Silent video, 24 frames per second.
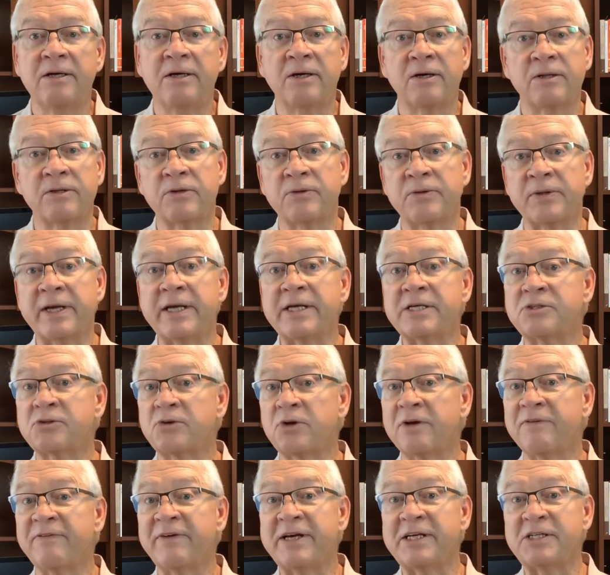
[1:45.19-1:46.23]
Although the
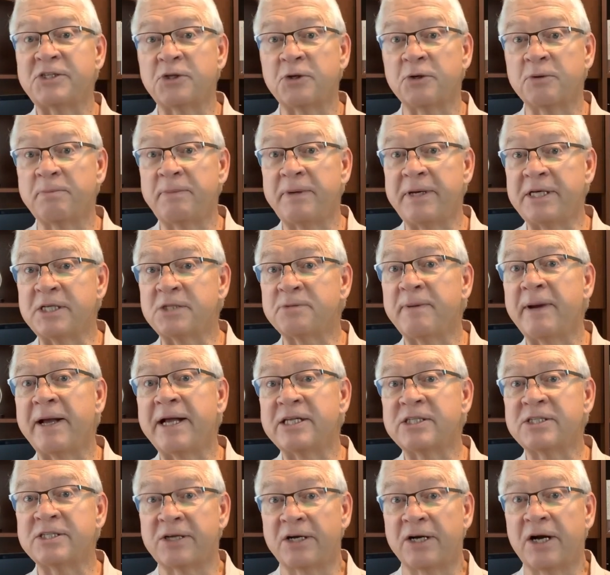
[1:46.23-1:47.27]
history of ACOP
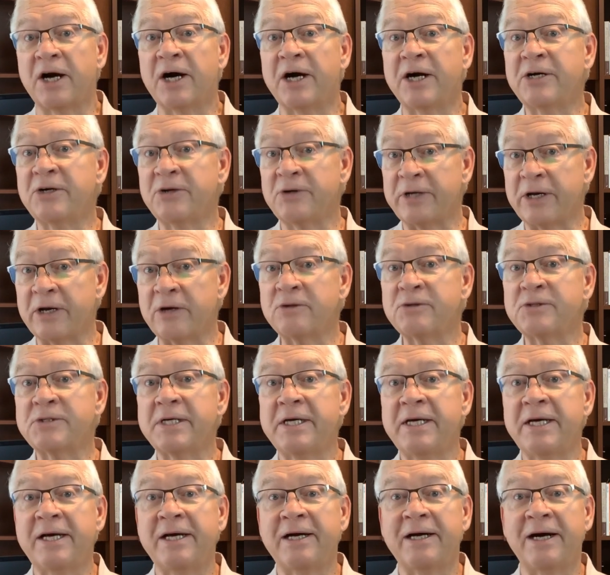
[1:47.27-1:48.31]
spans 100 years,
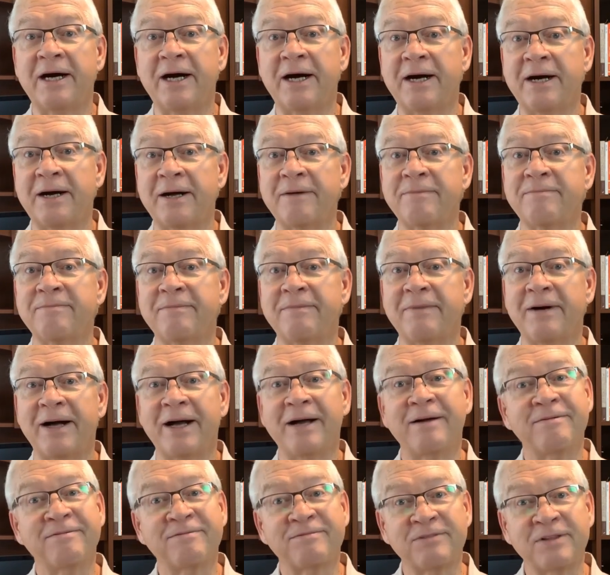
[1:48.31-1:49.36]

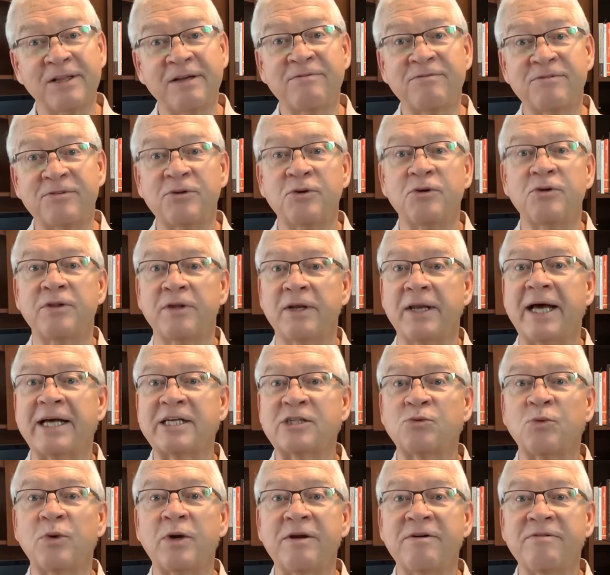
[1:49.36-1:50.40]
I've lived through the
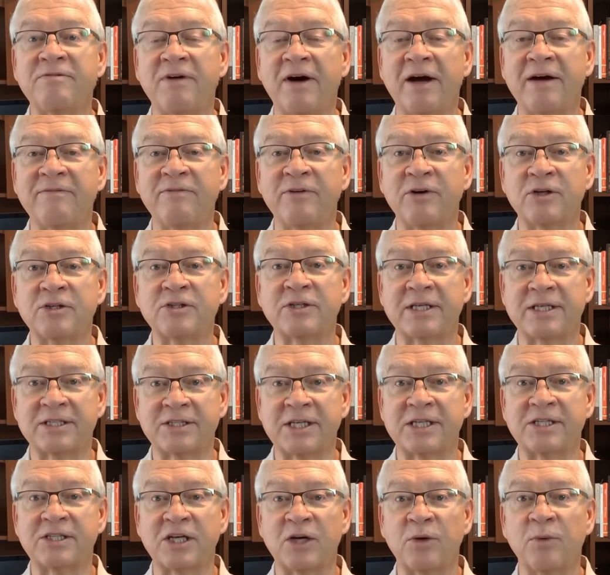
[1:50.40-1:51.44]
last 25 years, as
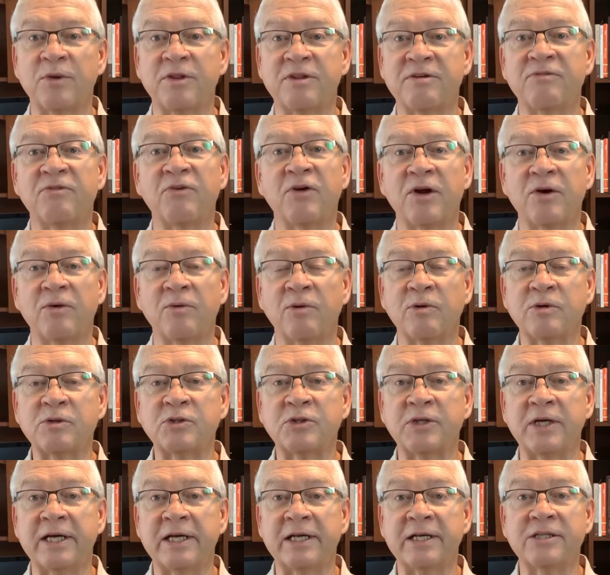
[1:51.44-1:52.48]
I said, with the front row
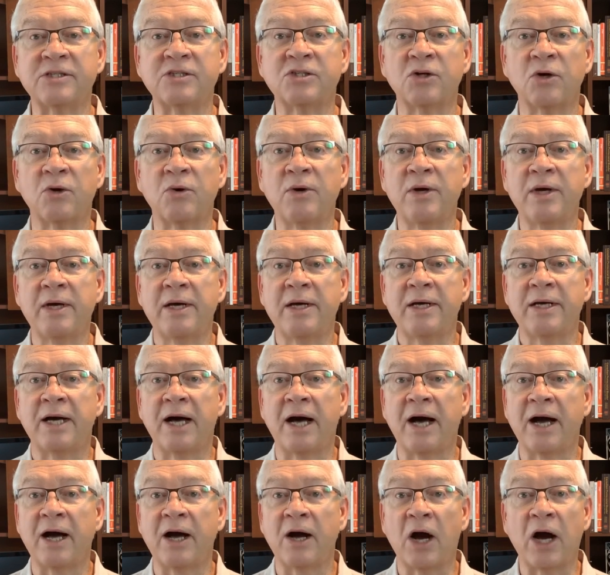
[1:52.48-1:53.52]
seat. And so
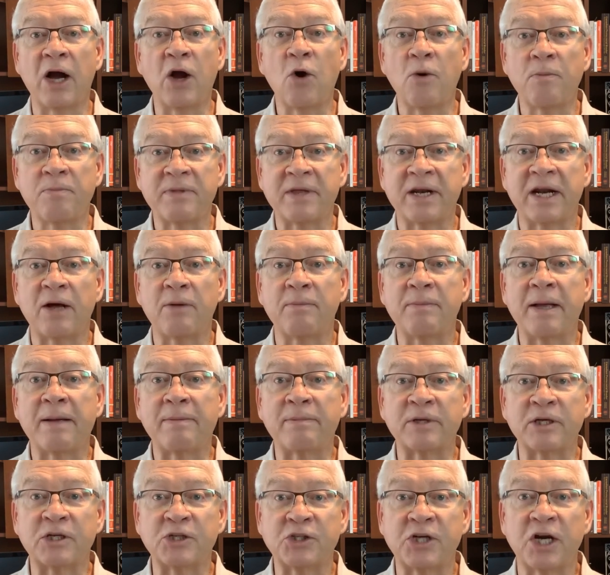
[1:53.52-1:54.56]
I hope that I'll be
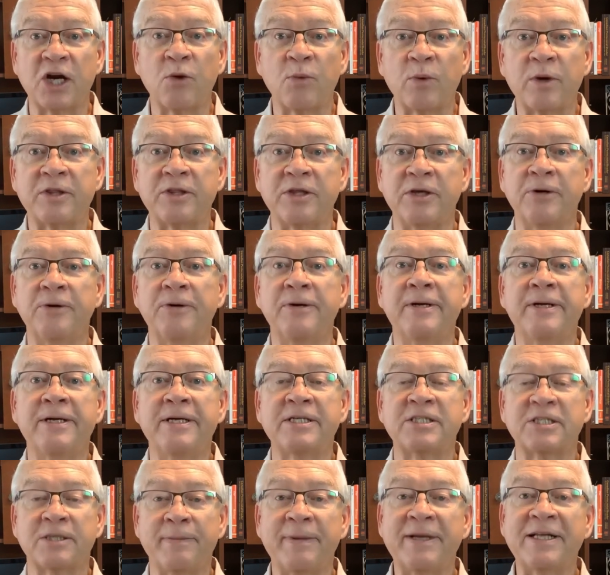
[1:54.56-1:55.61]
able to share with you
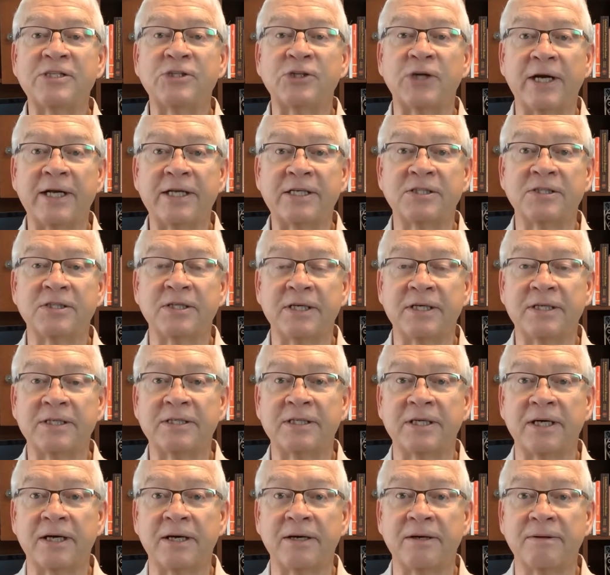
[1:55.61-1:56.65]
some insights
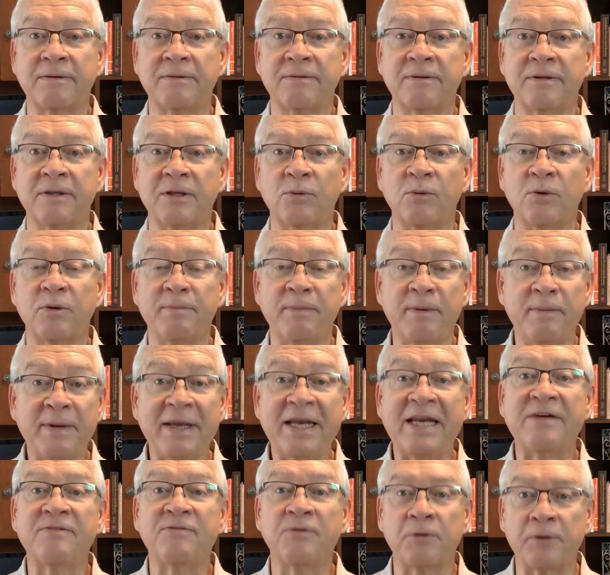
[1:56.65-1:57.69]
that would be
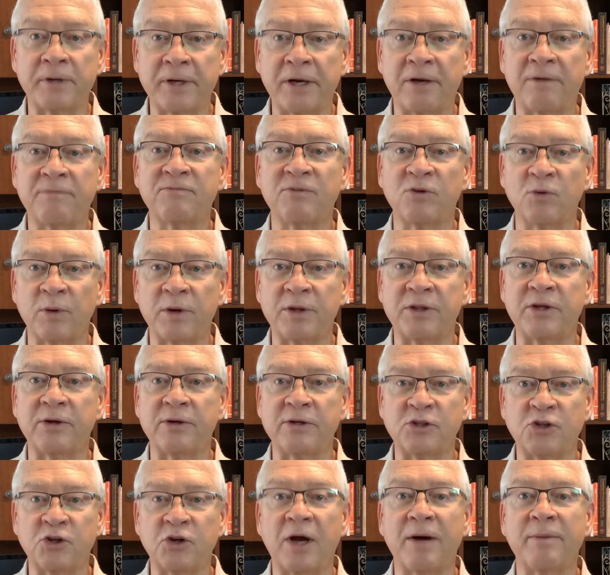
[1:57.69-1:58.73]
meaningful and helpful with you
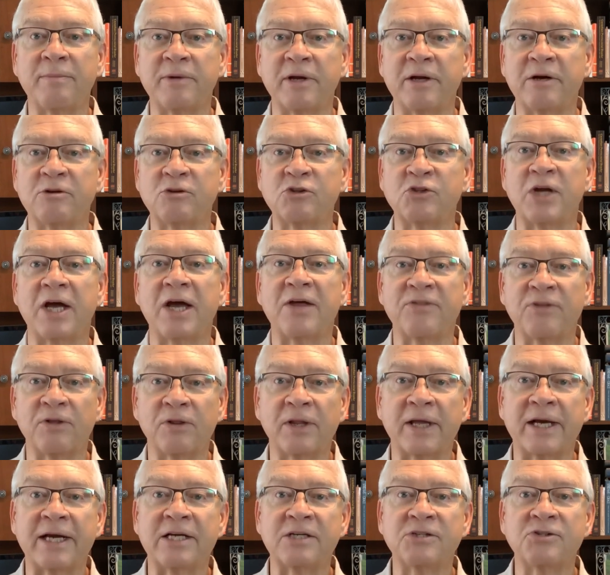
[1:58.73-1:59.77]
as you come to understand the
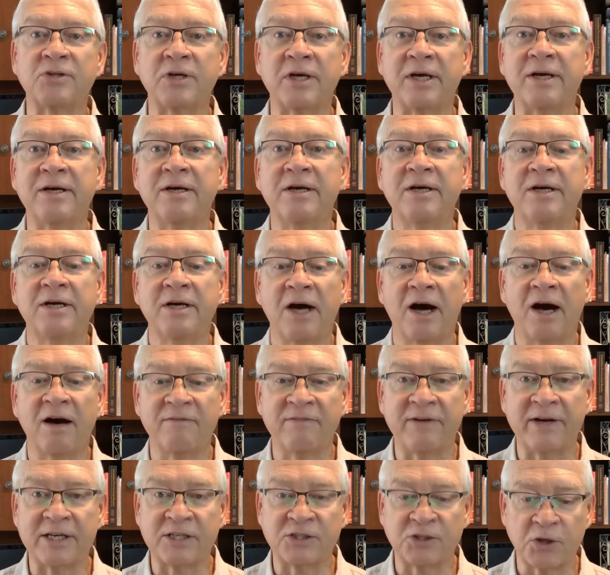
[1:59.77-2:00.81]
legacy of
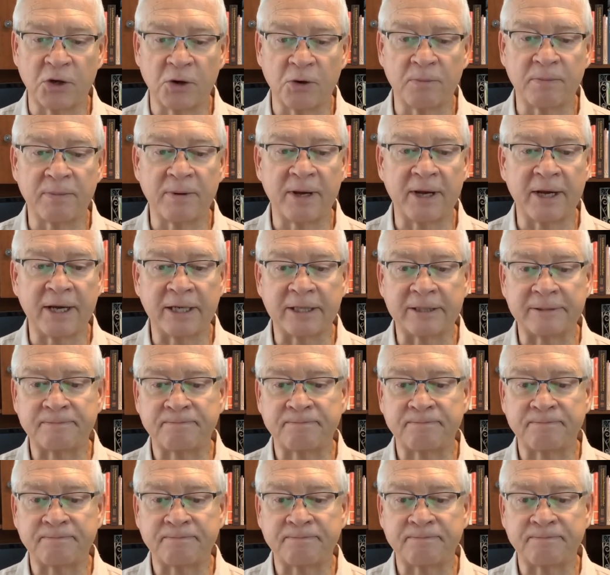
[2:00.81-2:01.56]
ACOP.